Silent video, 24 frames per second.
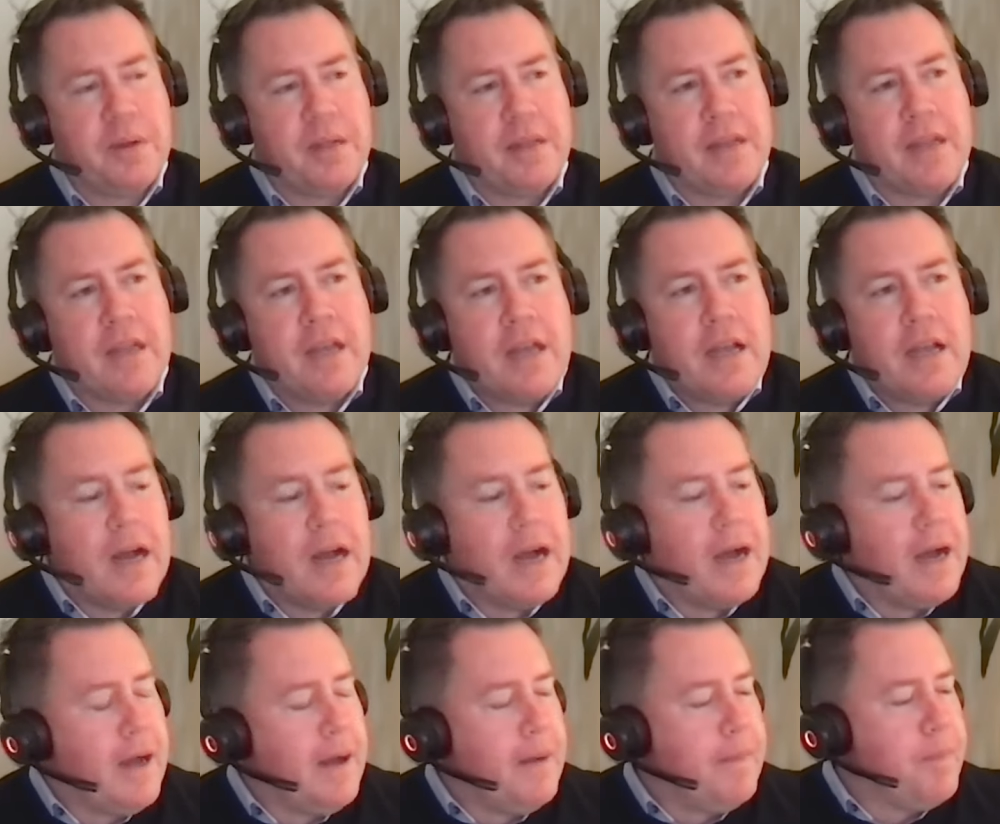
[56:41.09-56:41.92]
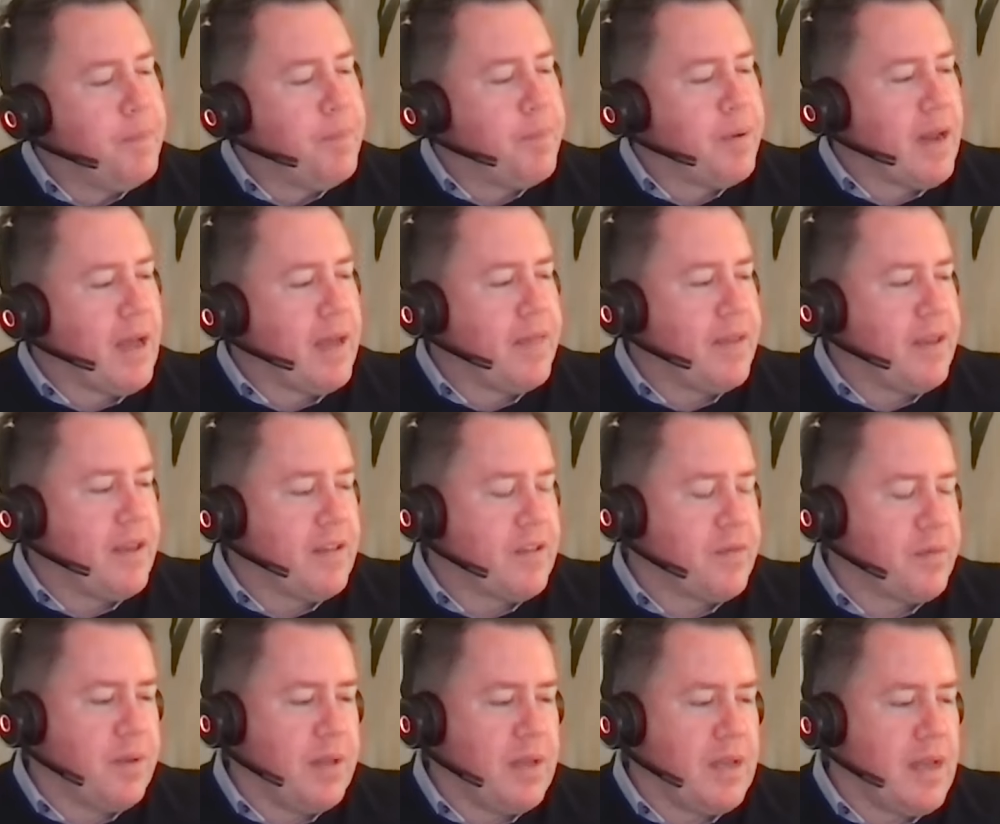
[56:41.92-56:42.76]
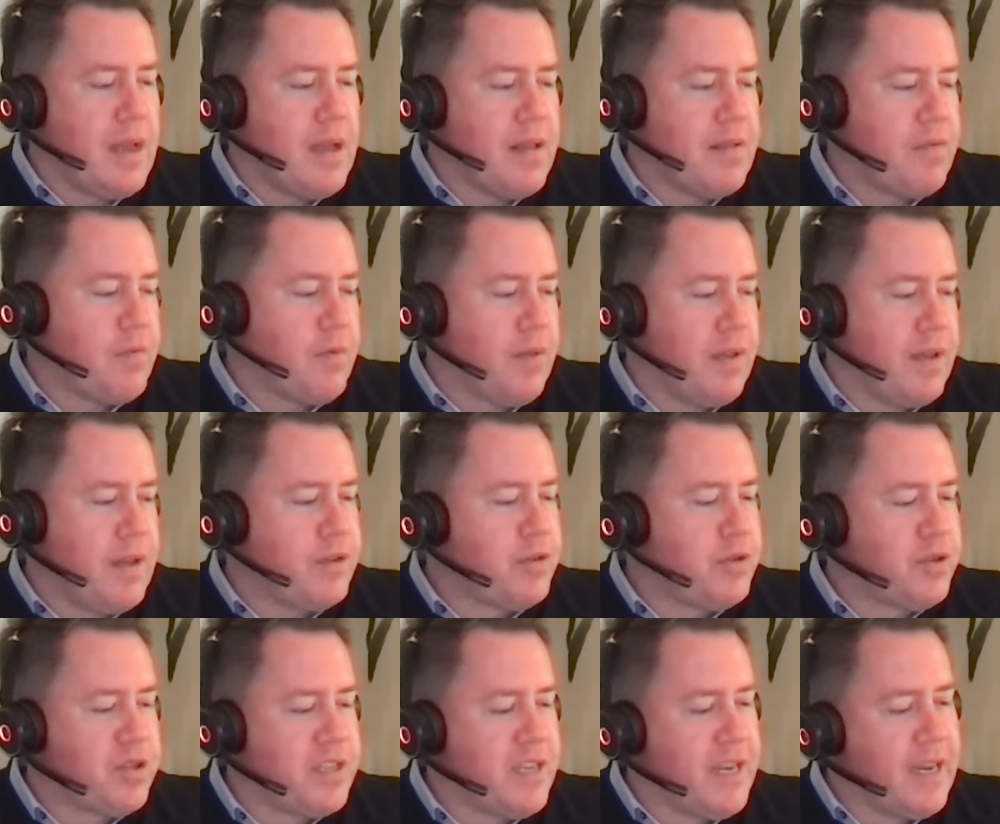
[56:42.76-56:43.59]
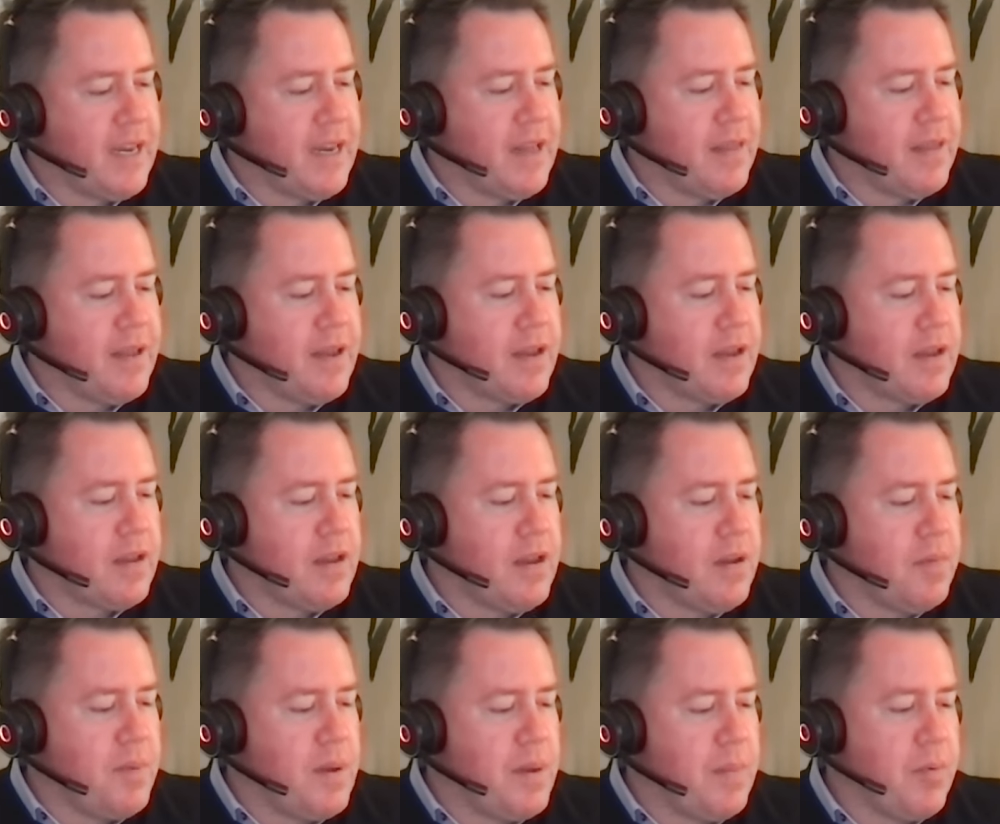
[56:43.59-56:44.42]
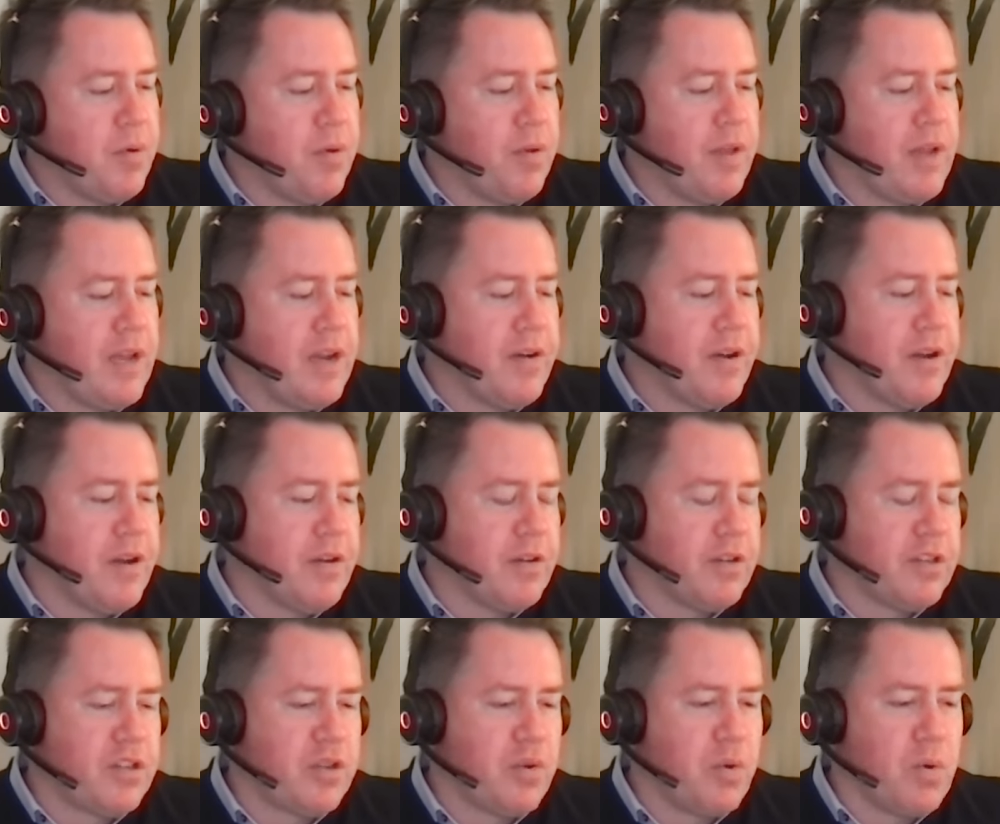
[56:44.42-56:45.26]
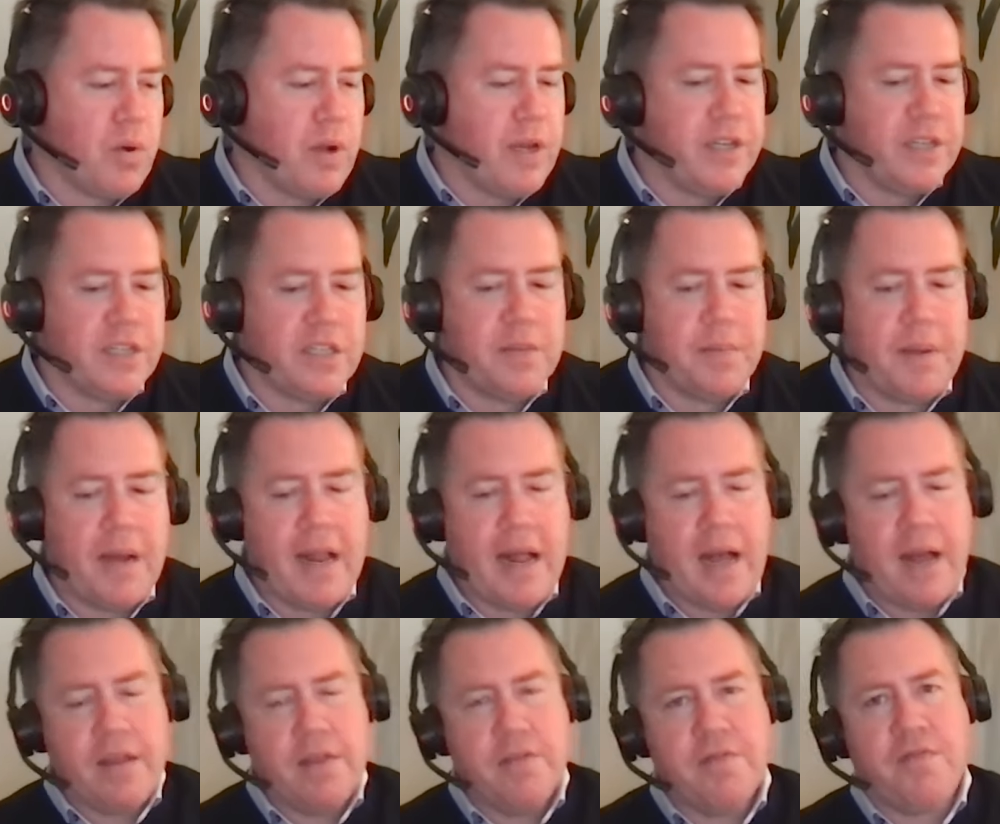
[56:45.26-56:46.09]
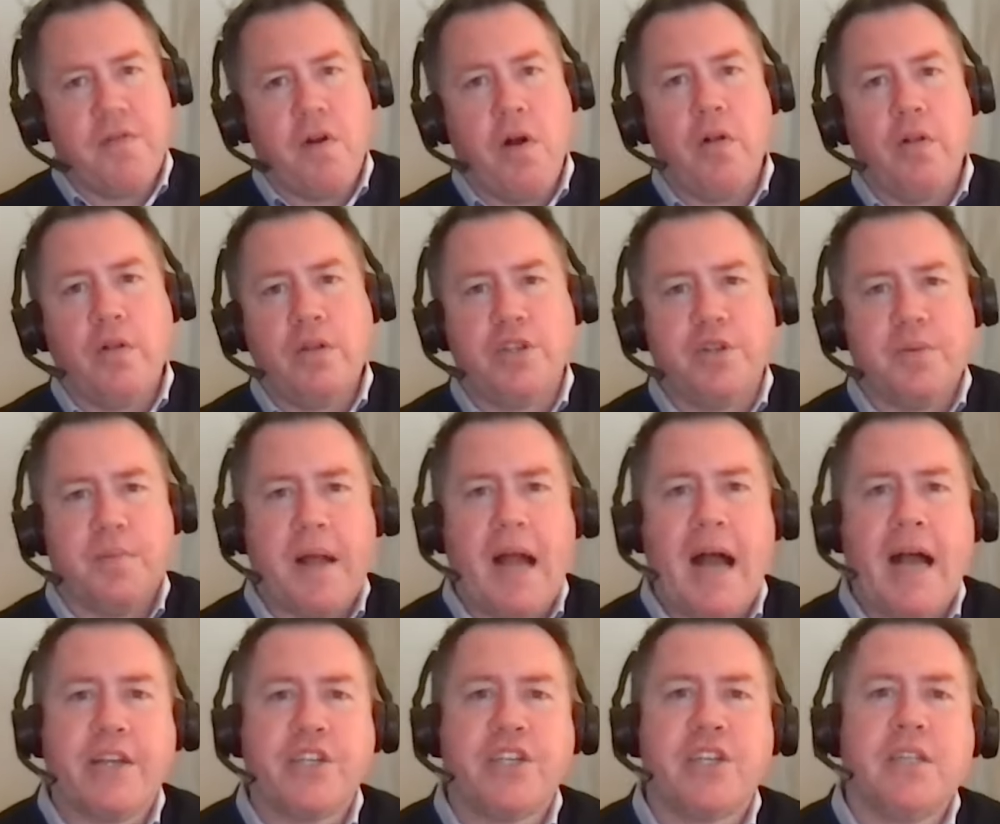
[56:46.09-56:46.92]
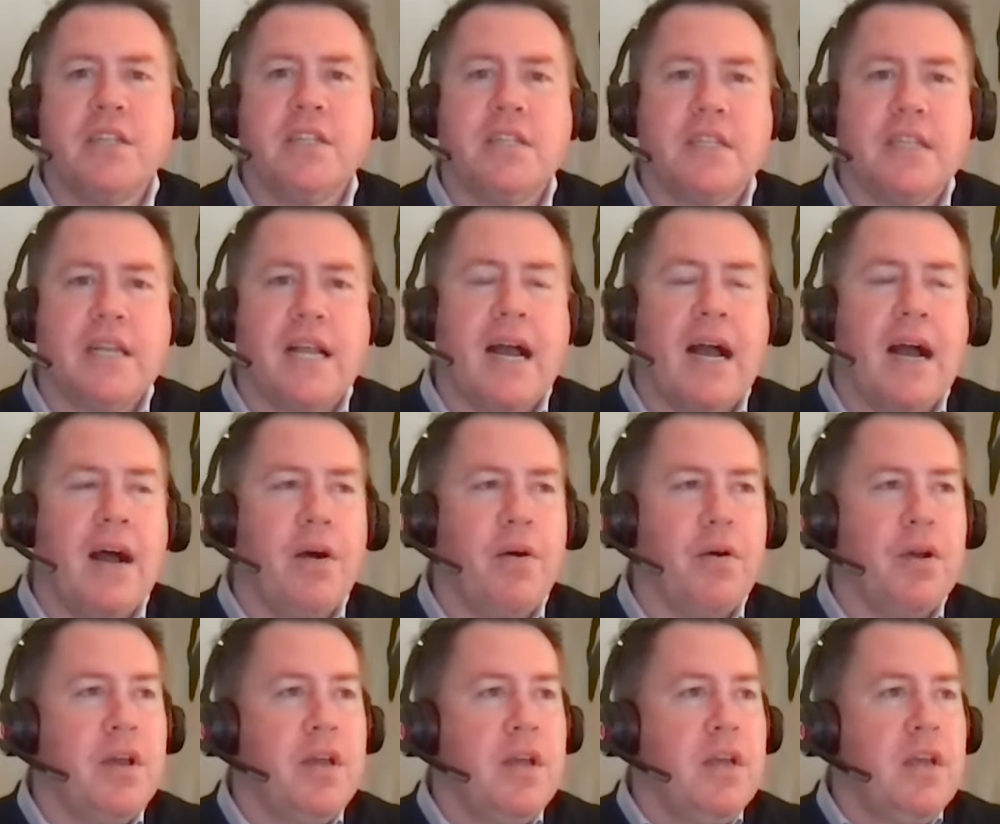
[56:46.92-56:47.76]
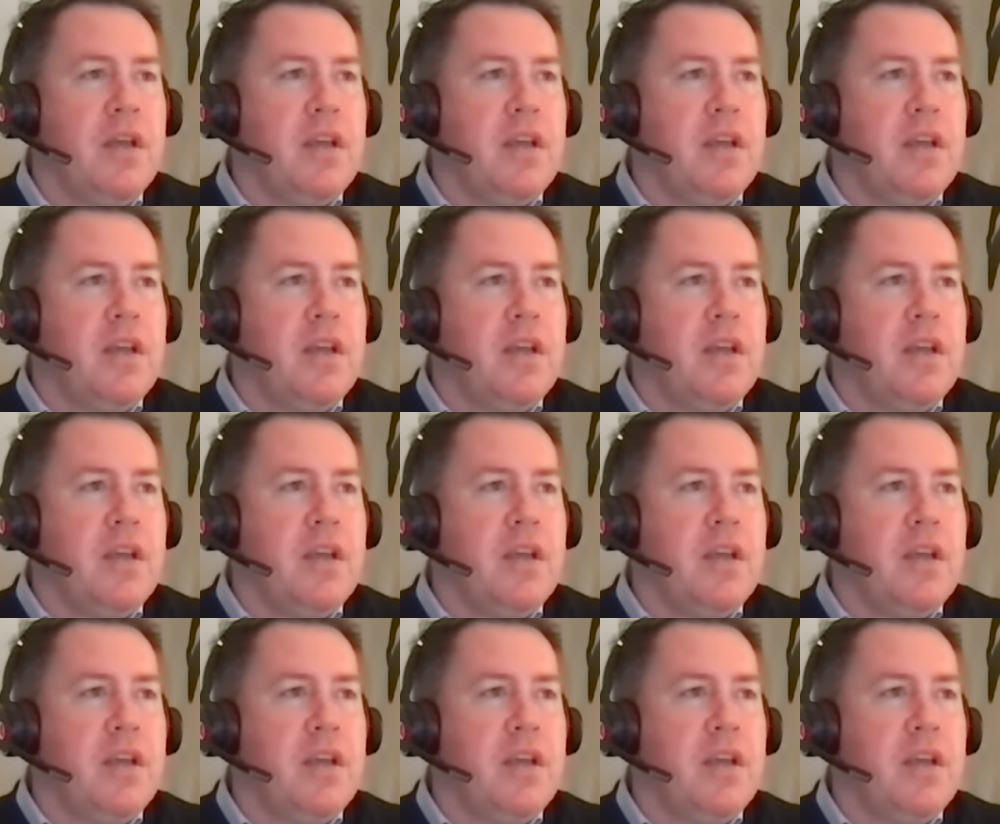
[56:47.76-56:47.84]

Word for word: But um, but I think it's really it's really interesting, and I think you know people hearing your story just about how you followed your passions and how